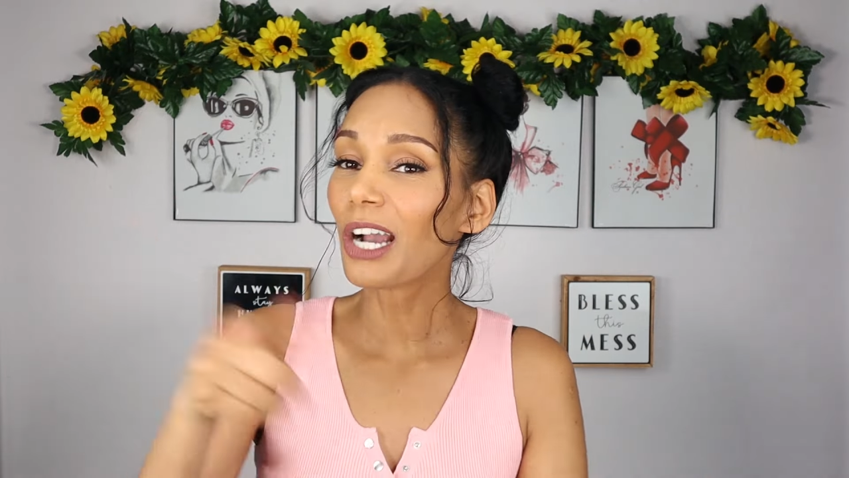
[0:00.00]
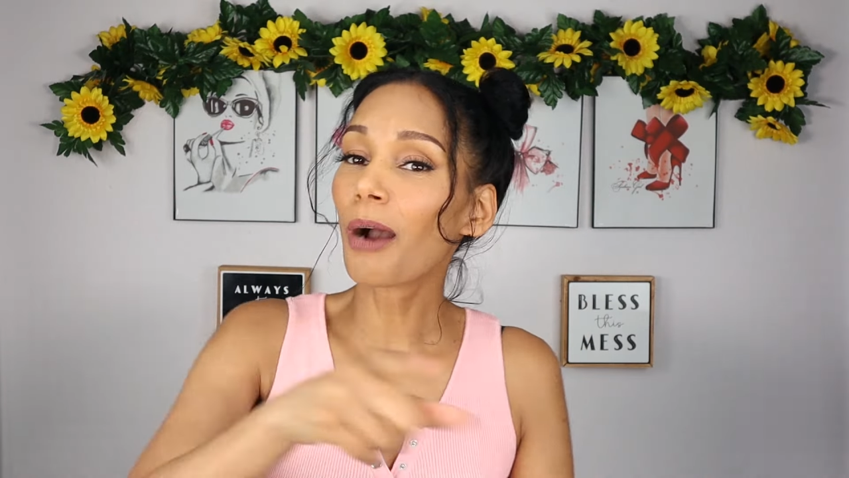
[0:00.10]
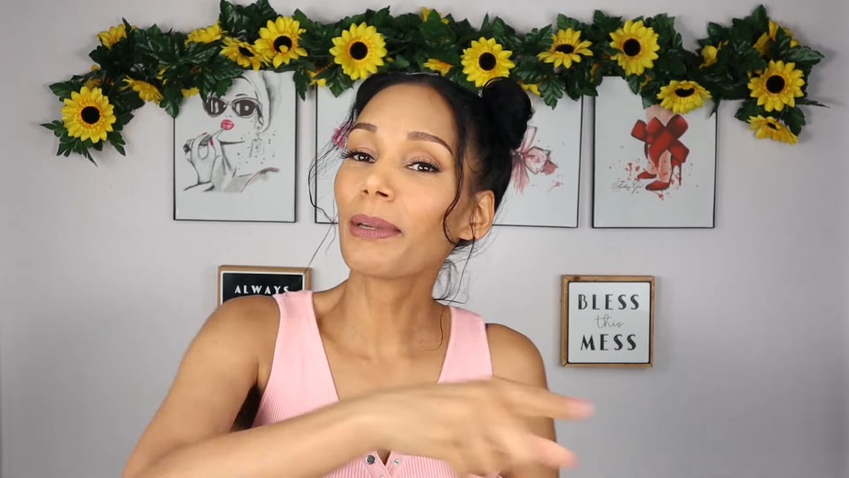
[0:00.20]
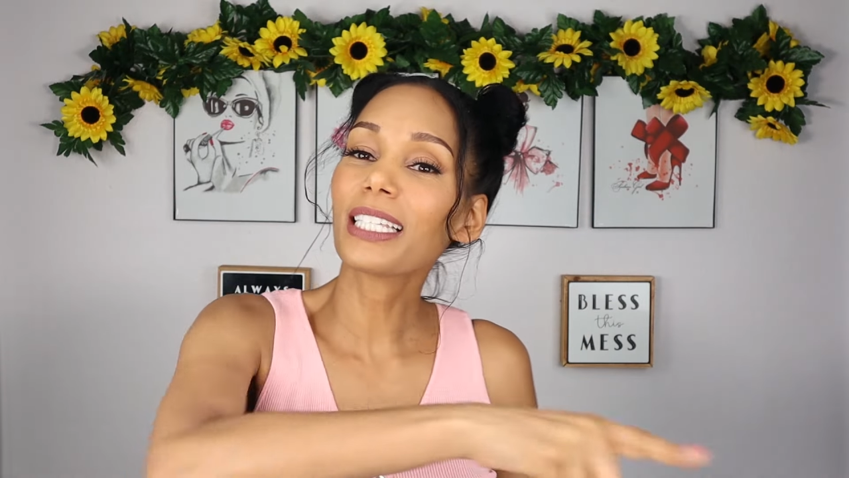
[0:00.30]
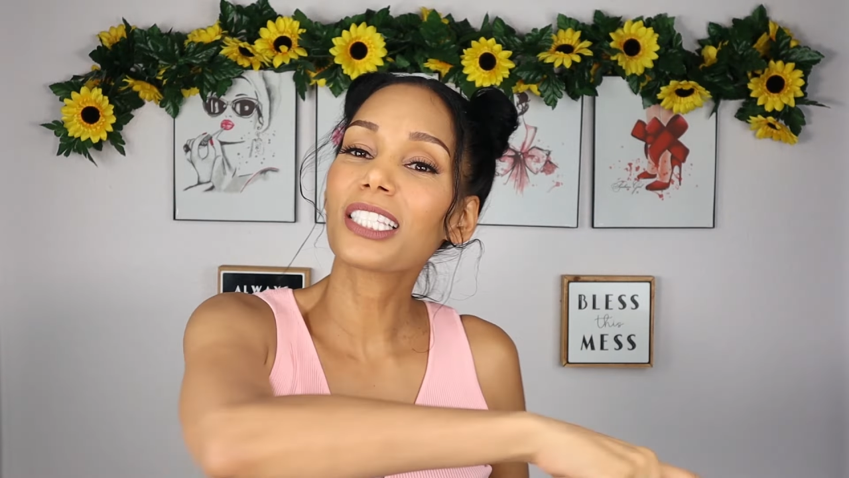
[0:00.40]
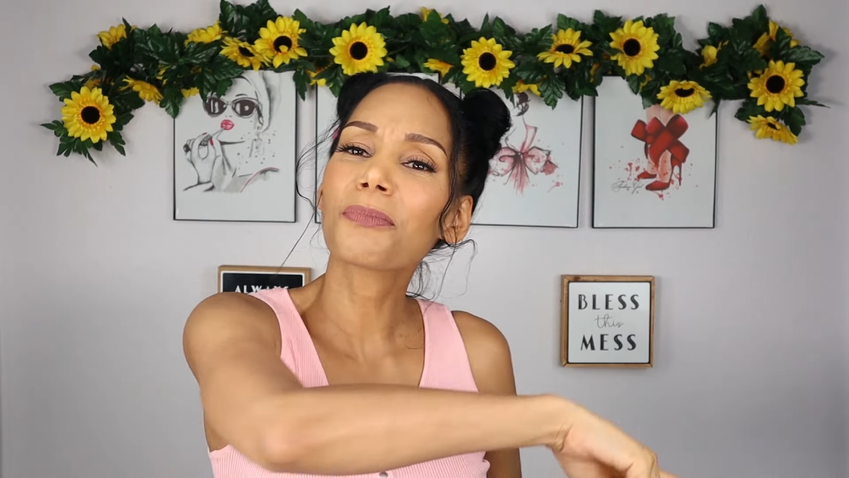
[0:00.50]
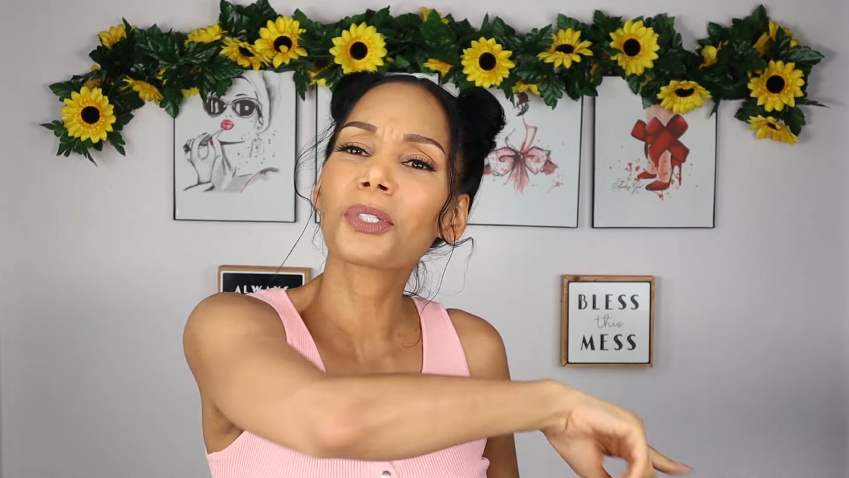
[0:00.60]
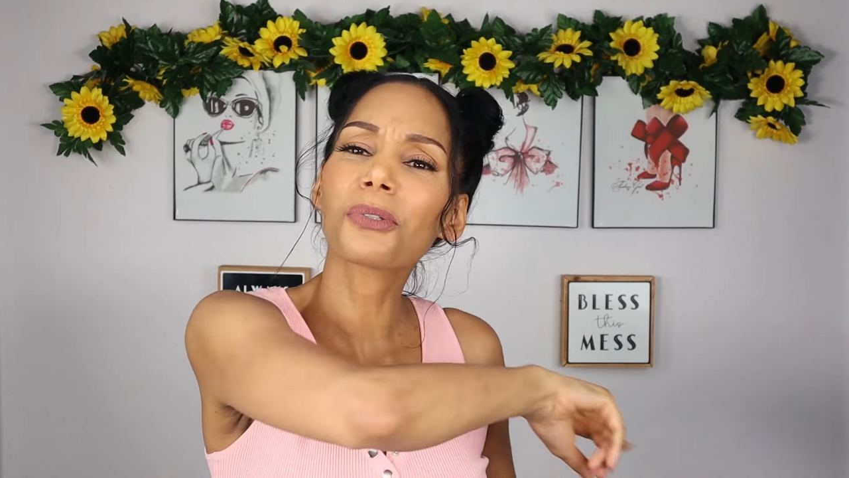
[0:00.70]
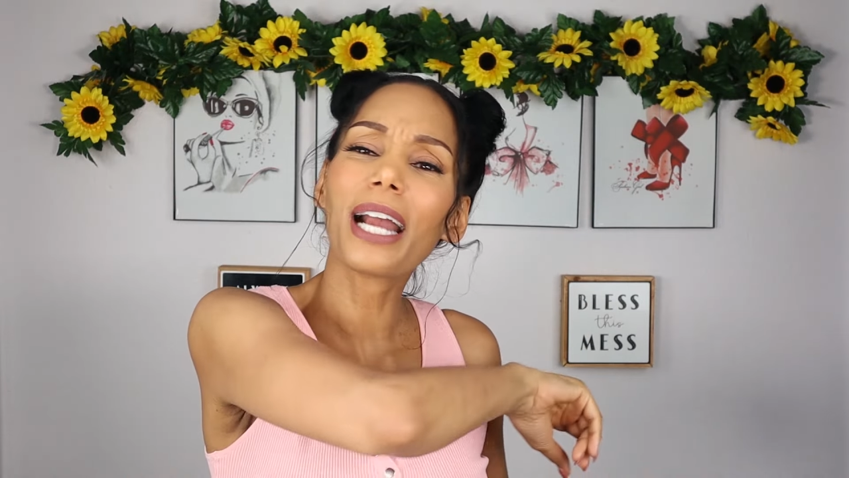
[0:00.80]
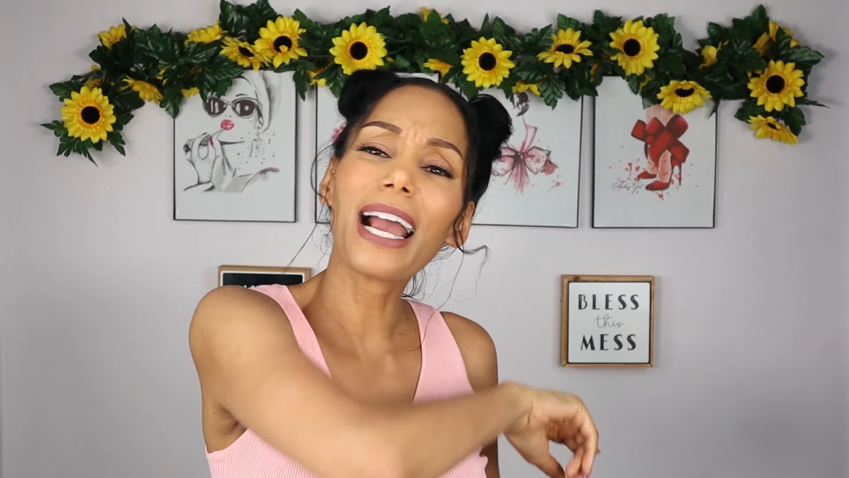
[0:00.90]
comment, and
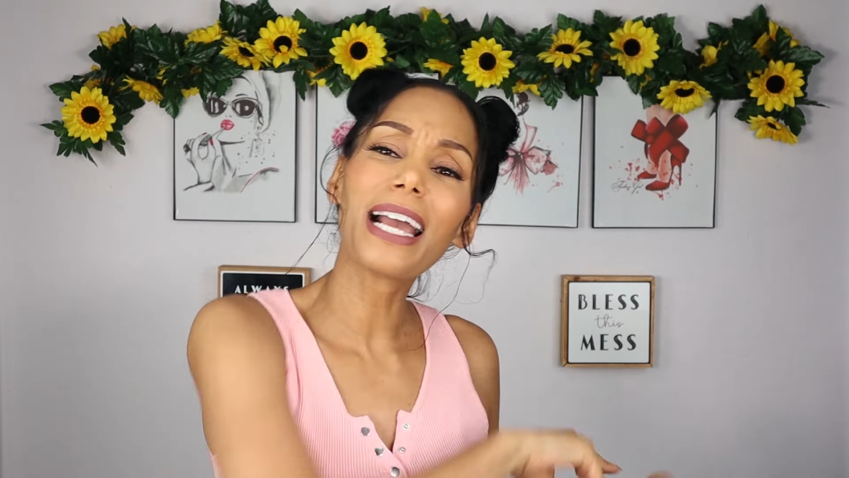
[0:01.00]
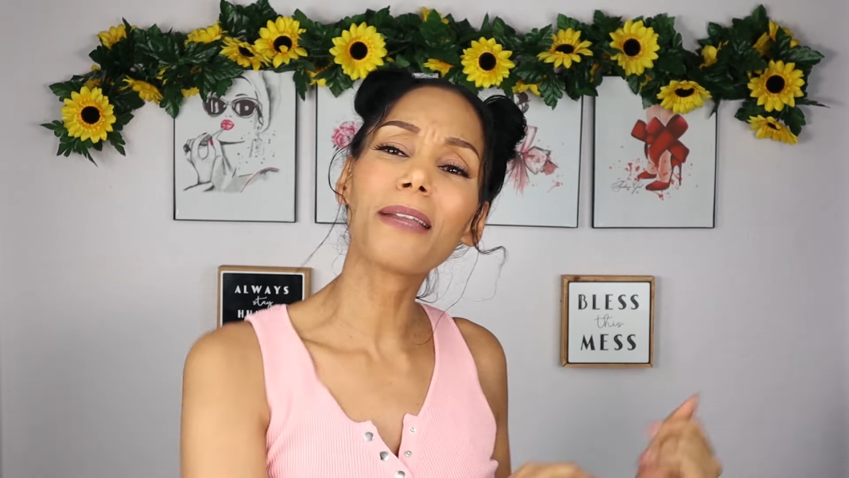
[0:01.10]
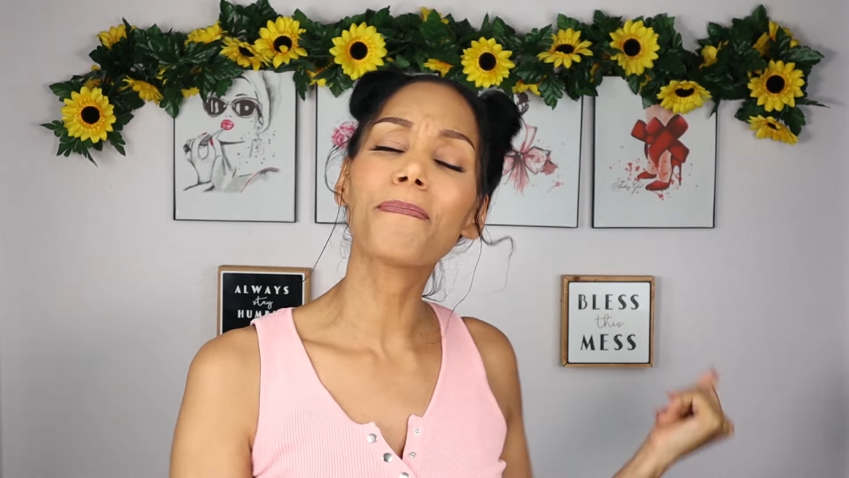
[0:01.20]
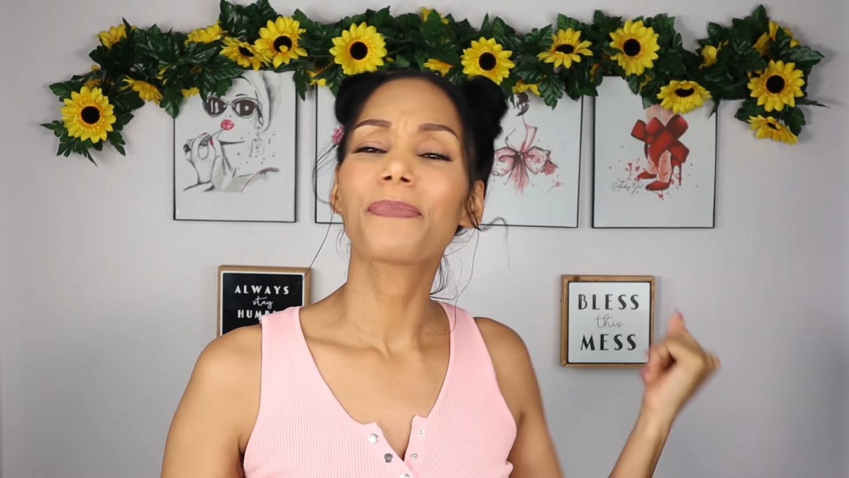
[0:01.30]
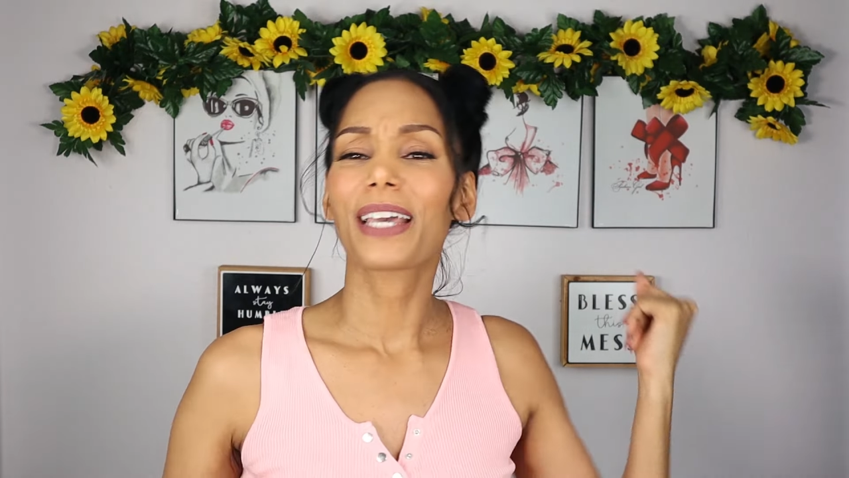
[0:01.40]
subscribe.